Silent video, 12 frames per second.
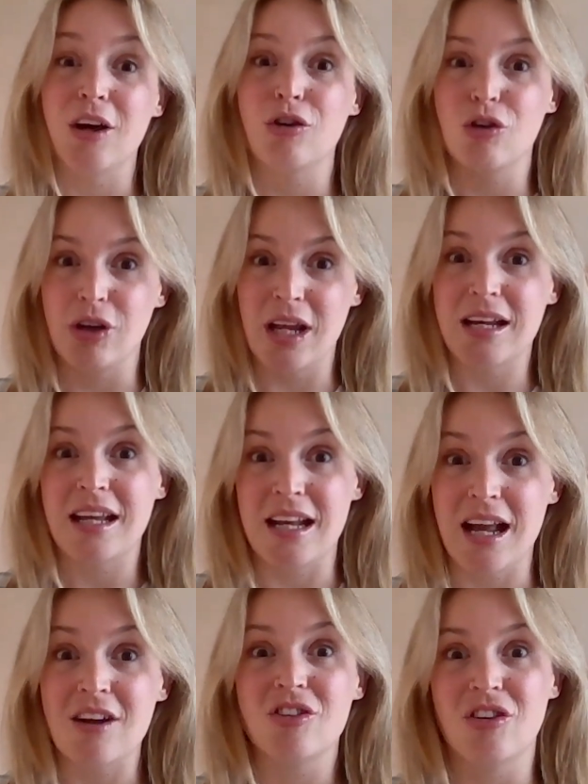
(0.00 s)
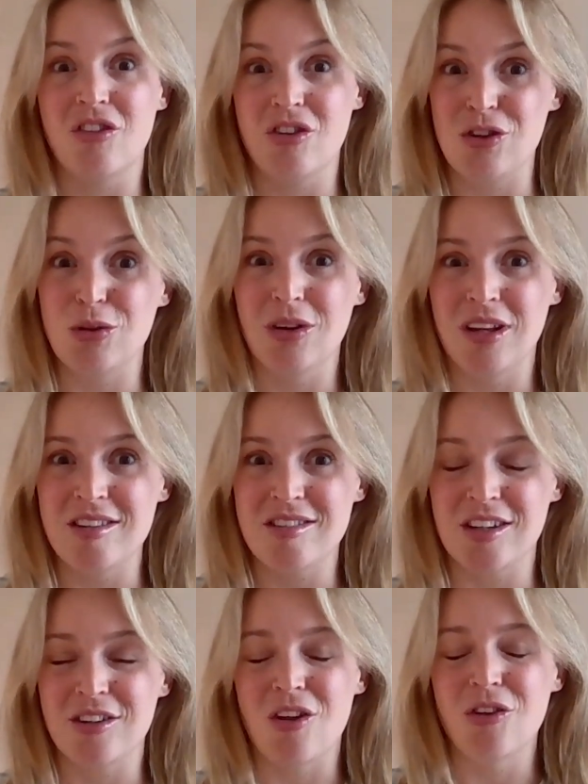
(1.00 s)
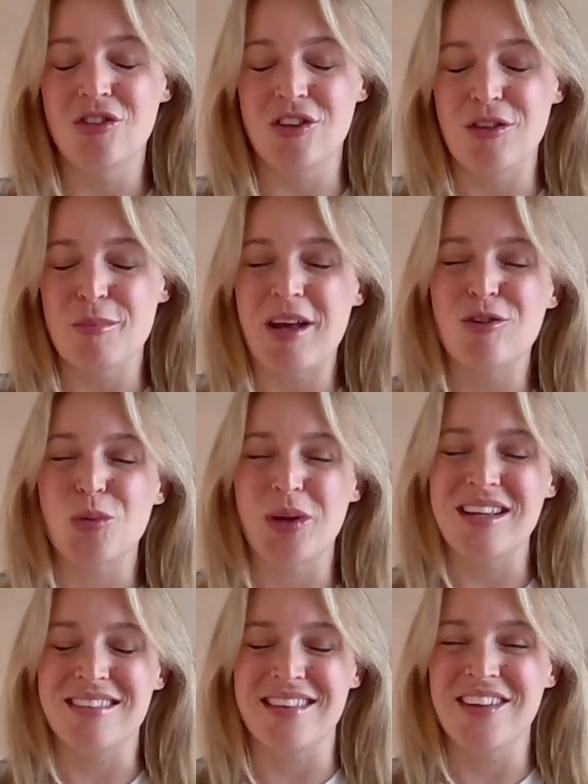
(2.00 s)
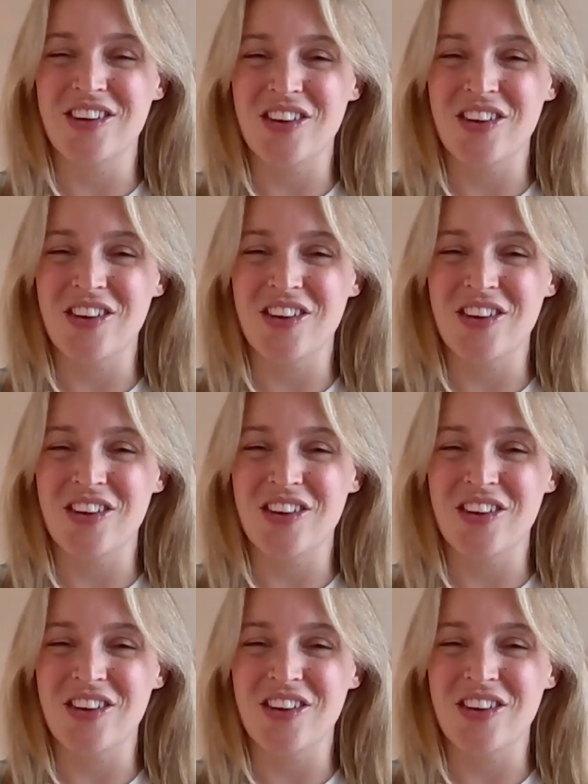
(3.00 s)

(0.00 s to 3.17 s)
create connections and utilize technology in the best ways in their